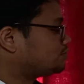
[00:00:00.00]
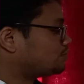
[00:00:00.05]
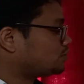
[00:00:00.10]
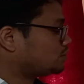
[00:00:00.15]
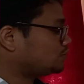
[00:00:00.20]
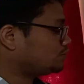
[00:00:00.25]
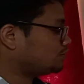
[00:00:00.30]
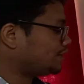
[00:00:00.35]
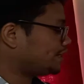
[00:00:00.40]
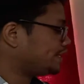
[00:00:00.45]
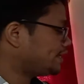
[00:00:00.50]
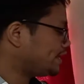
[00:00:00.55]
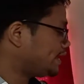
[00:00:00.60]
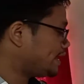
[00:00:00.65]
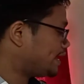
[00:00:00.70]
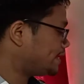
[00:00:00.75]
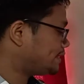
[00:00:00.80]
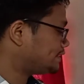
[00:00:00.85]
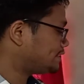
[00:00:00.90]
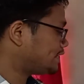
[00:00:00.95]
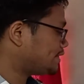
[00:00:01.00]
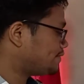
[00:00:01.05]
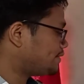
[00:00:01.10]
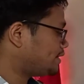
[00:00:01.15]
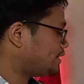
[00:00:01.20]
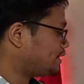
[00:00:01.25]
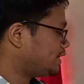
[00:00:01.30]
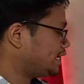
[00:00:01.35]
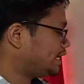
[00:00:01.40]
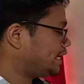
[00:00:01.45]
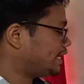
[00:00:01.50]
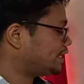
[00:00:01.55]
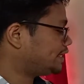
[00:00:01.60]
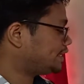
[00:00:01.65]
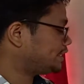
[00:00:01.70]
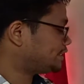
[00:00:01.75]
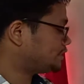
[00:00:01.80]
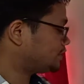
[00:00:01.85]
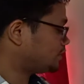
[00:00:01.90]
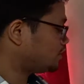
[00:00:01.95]
for today, and 7 and 8
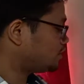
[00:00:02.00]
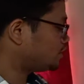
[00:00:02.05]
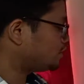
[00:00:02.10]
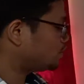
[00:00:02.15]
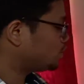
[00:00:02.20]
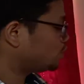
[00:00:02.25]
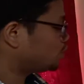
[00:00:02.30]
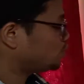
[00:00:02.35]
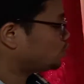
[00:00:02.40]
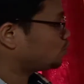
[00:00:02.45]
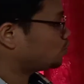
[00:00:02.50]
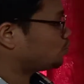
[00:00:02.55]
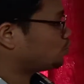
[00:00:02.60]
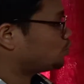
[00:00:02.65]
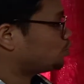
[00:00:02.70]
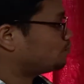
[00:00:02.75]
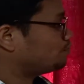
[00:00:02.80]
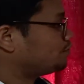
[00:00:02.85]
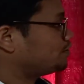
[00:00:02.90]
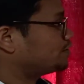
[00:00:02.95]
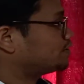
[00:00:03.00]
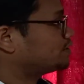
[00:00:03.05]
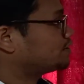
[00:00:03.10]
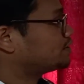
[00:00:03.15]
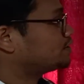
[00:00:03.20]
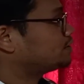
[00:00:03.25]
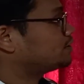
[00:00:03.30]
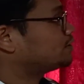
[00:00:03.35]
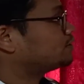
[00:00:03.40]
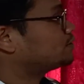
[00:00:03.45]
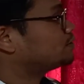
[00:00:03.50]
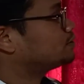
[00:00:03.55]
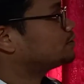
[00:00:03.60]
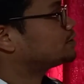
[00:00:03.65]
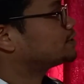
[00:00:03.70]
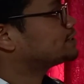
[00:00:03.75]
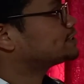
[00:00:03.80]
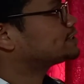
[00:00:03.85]
is your homework. Okay,